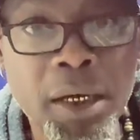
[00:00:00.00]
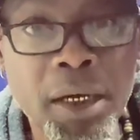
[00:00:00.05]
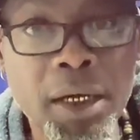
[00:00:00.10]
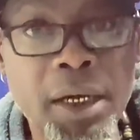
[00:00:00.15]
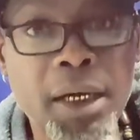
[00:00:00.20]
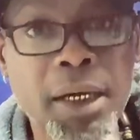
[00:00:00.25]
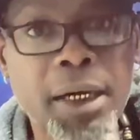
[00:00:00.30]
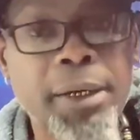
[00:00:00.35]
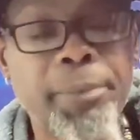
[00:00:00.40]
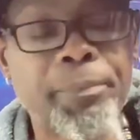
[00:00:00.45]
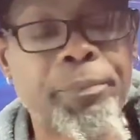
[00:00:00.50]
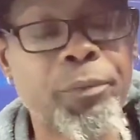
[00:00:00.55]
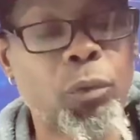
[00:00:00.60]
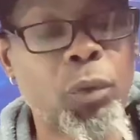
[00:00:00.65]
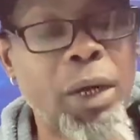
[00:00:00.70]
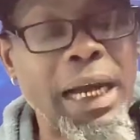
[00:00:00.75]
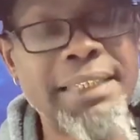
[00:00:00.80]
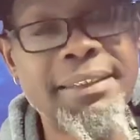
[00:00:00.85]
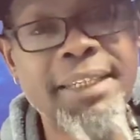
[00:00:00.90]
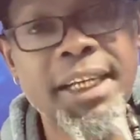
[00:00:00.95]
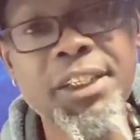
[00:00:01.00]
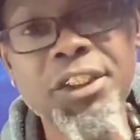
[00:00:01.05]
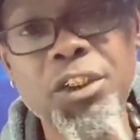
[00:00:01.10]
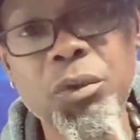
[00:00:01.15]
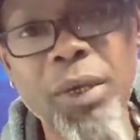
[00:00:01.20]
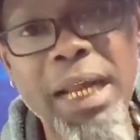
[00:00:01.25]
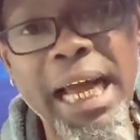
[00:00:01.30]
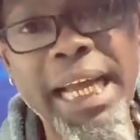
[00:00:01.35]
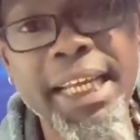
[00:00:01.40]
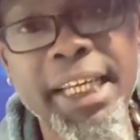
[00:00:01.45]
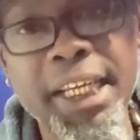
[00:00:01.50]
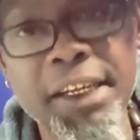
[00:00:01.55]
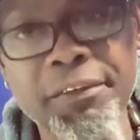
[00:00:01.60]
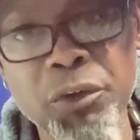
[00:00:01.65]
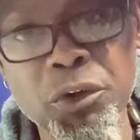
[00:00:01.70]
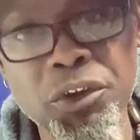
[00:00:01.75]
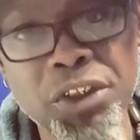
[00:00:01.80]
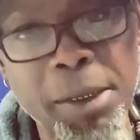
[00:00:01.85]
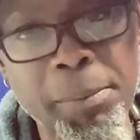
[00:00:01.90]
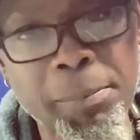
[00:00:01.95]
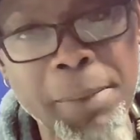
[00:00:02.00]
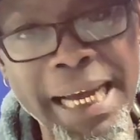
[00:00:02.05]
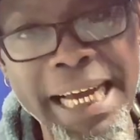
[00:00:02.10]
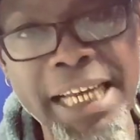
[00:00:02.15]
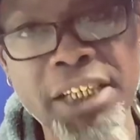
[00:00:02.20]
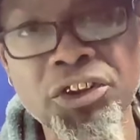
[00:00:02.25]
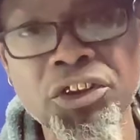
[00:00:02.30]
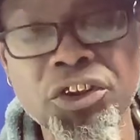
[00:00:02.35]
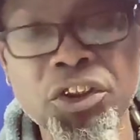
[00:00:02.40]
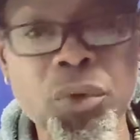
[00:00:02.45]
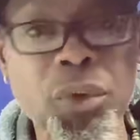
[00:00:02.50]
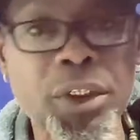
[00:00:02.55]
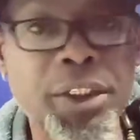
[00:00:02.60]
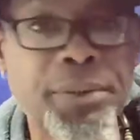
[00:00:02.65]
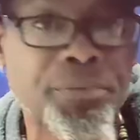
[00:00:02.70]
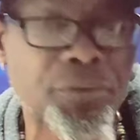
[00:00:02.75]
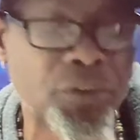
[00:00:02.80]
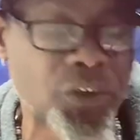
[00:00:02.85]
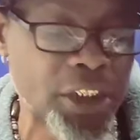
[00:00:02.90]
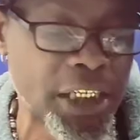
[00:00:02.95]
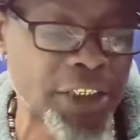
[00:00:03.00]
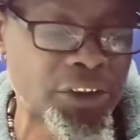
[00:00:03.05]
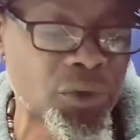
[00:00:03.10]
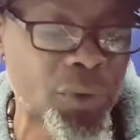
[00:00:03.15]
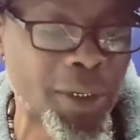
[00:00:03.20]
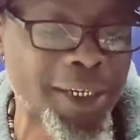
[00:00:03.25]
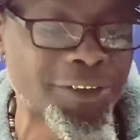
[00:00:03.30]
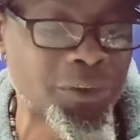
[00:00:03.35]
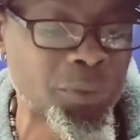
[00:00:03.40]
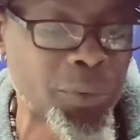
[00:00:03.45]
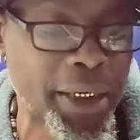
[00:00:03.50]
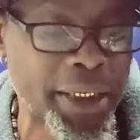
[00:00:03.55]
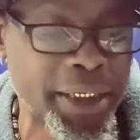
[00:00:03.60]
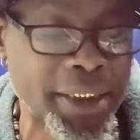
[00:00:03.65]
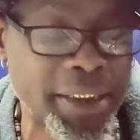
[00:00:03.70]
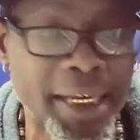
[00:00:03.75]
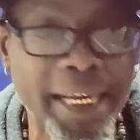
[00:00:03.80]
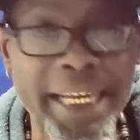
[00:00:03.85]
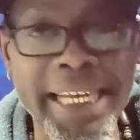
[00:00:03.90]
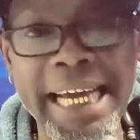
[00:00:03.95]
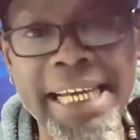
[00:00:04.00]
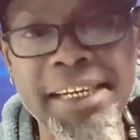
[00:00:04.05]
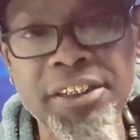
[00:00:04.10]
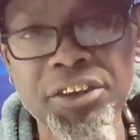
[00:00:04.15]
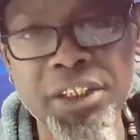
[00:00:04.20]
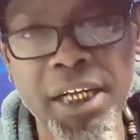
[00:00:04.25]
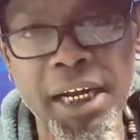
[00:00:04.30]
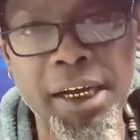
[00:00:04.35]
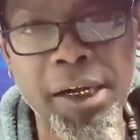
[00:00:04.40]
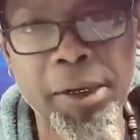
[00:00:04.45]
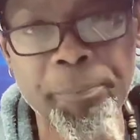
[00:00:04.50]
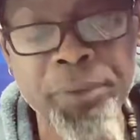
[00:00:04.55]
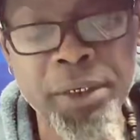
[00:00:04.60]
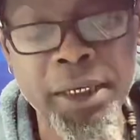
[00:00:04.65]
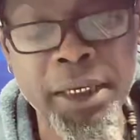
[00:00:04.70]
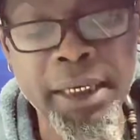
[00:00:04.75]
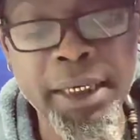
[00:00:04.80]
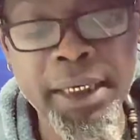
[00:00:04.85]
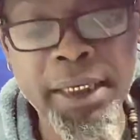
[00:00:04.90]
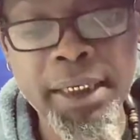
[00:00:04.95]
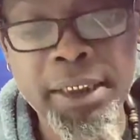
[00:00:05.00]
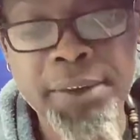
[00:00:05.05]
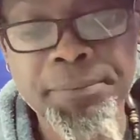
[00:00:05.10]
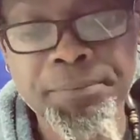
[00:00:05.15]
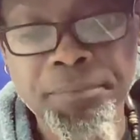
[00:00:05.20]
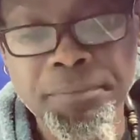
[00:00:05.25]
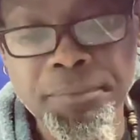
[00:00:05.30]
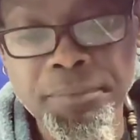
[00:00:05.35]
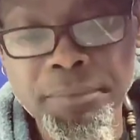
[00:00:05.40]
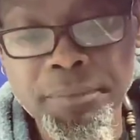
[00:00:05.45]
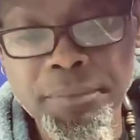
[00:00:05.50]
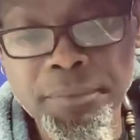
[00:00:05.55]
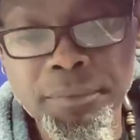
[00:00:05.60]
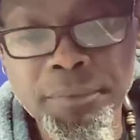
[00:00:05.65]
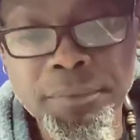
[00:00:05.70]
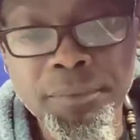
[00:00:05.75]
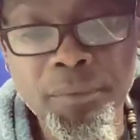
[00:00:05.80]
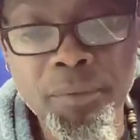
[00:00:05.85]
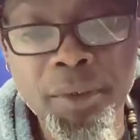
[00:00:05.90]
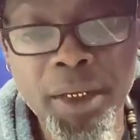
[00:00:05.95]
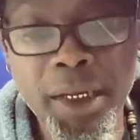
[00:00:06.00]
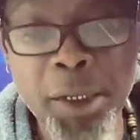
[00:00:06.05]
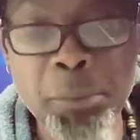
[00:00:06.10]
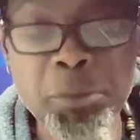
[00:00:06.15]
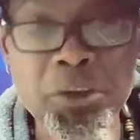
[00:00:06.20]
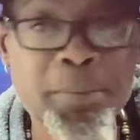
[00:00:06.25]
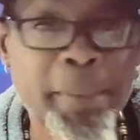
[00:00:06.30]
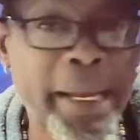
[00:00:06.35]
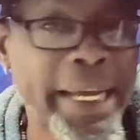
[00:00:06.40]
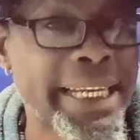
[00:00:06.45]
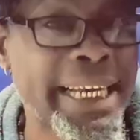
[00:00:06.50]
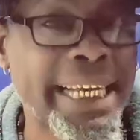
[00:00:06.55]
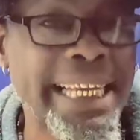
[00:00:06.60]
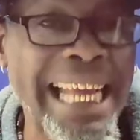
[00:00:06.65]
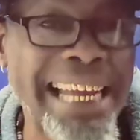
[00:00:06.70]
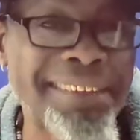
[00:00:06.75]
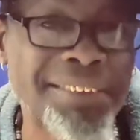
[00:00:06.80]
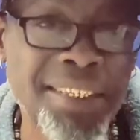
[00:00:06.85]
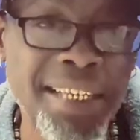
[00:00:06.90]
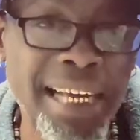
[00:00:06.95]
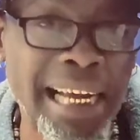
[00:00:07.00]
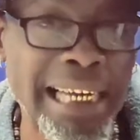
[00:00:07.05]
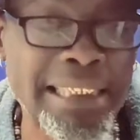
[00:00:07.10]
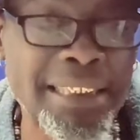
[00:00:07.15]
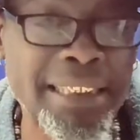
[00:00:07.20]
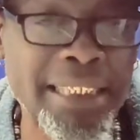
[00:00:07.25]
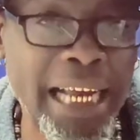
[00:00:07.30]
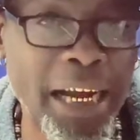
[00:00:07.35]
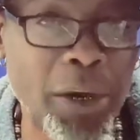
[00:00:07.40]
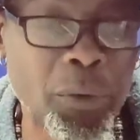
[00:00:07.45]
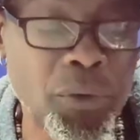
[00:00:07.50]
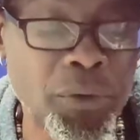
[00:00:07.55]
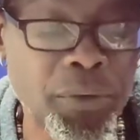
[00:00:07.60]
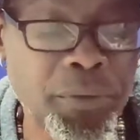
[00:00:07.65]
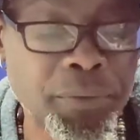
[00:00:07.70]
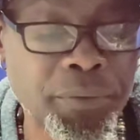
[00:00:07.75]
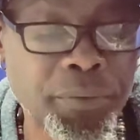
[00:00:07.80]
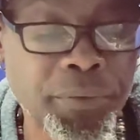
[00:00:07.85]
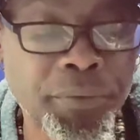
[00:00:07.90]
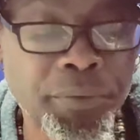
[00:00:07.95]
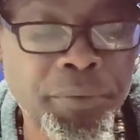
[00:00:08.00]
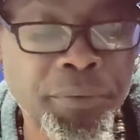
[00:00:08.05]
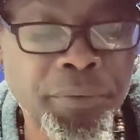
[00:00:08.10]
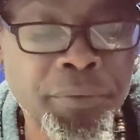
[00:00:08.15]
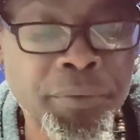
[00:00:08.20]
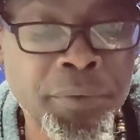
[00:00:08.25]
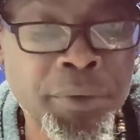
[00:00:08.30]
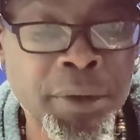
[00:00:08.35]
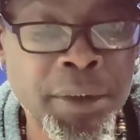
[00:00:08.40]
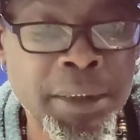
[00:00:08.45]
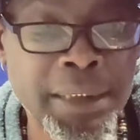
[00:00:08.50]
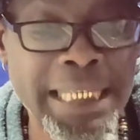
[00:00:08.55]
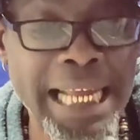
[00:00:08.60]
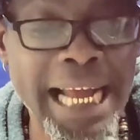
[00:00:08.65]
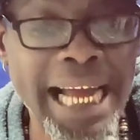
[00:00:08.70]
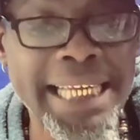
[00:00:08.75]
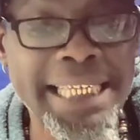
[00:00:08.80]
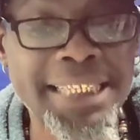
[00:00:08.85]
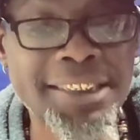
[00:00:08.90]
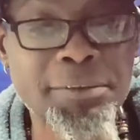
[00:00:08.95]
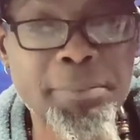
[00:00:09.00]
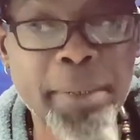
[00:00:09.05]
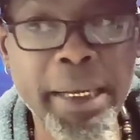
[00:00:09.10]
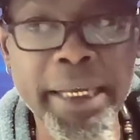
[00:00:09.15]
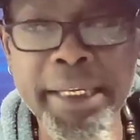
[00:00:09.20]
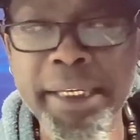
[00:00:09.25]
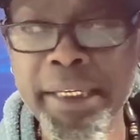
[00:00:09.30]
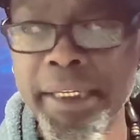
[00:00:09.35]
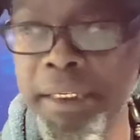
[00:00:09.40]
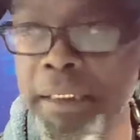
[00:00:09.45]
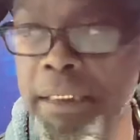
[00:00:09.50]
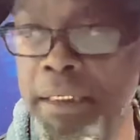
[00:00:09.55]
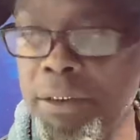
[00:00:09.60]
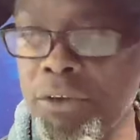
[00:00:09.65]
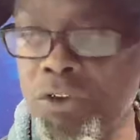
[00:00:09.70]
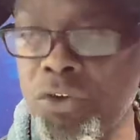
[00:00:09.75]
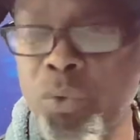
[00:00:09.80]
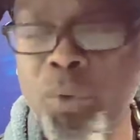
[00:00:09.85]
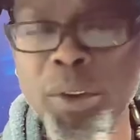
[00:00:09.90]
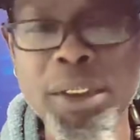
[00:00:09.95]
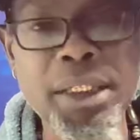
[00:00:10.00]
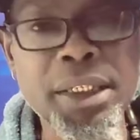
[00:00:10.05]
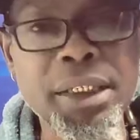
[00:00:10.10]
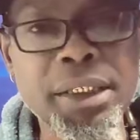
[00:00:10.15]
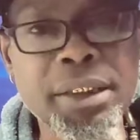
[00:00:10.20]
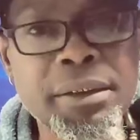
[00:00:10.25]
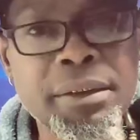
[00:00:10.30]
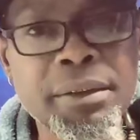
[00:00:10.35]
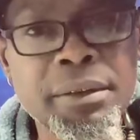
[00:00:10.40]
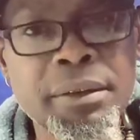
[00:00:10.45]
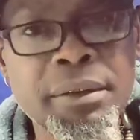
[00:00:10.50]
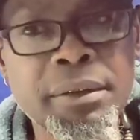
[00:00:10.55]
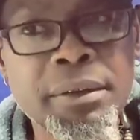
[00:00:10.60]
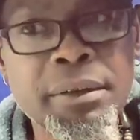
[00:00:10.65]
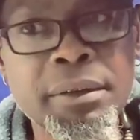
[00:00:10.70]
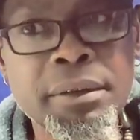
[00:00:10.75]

Well, I tell you what, I can give you something. I got a student, just graduated and got a job. He was making $11 an hour. Now he's making 20.